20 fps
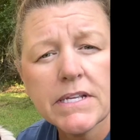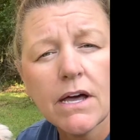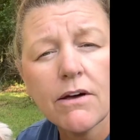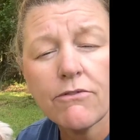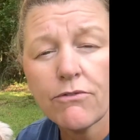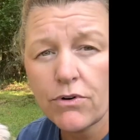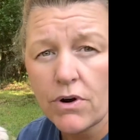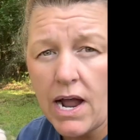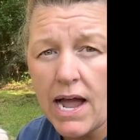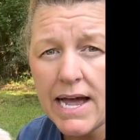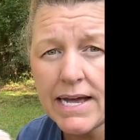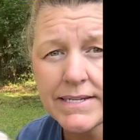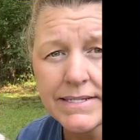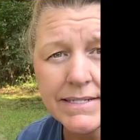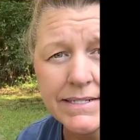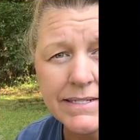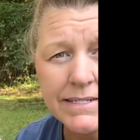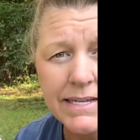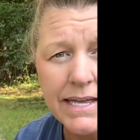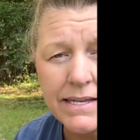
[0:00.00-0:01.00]
up for high
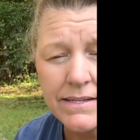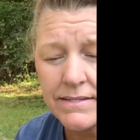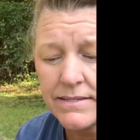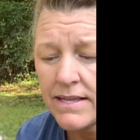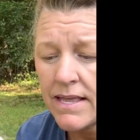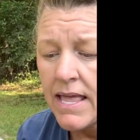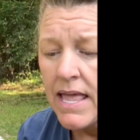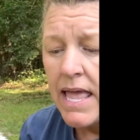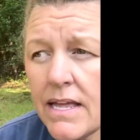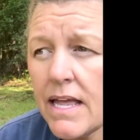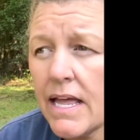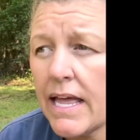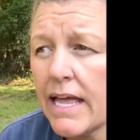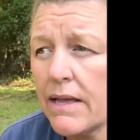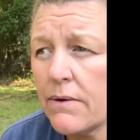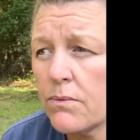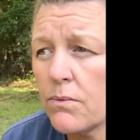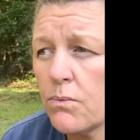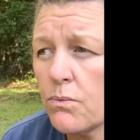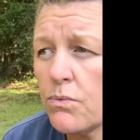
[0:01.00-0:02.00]
success.
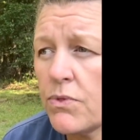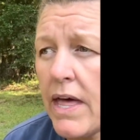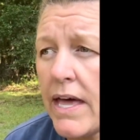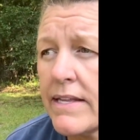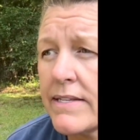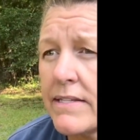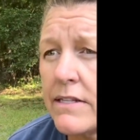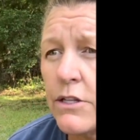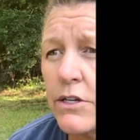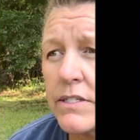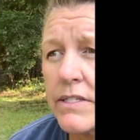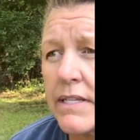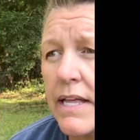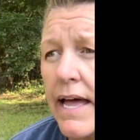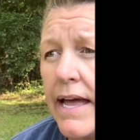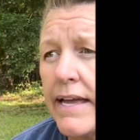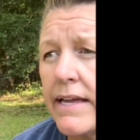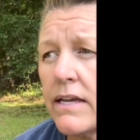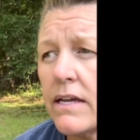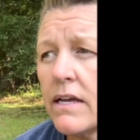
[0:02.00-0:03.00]
And that looks
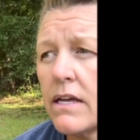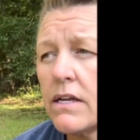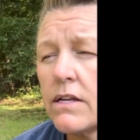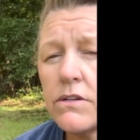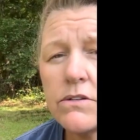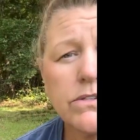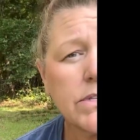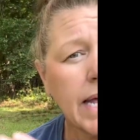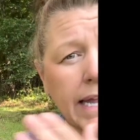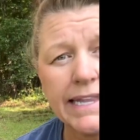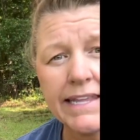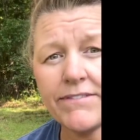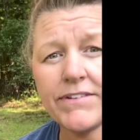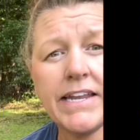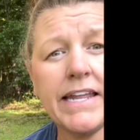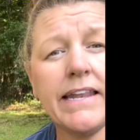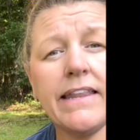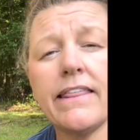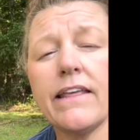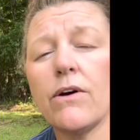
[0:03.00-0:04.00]
like not leaving
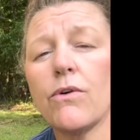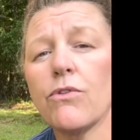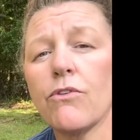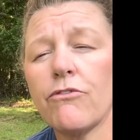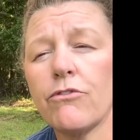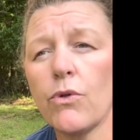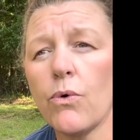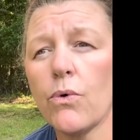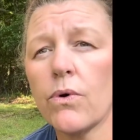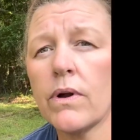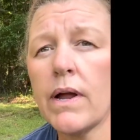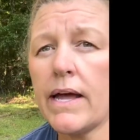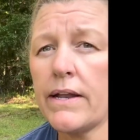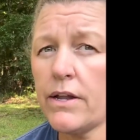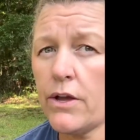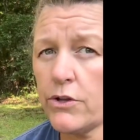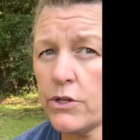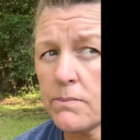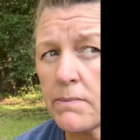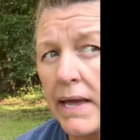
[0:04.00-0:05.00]
anything on the floor. I know
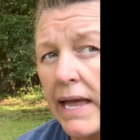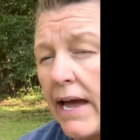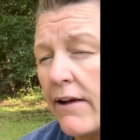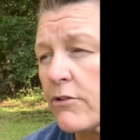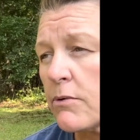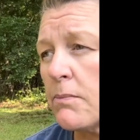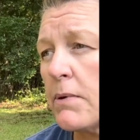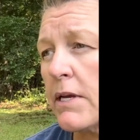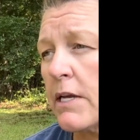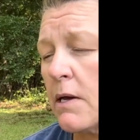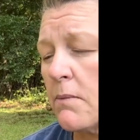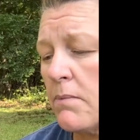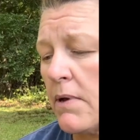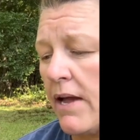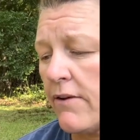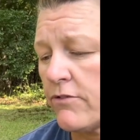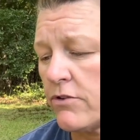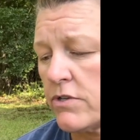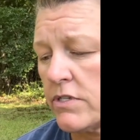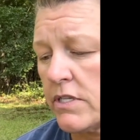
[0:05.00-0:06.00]
you may have to pick up
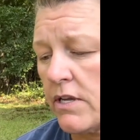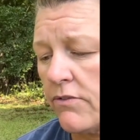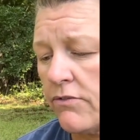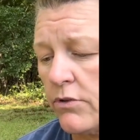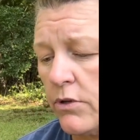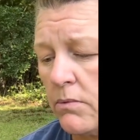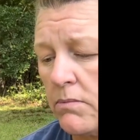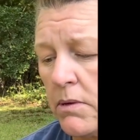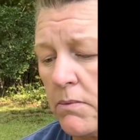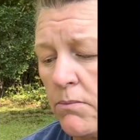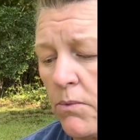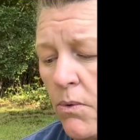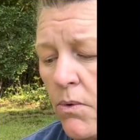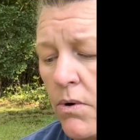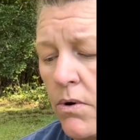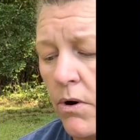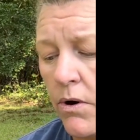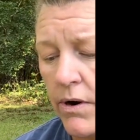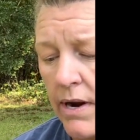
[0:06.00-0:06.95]
after yourself a little bit more or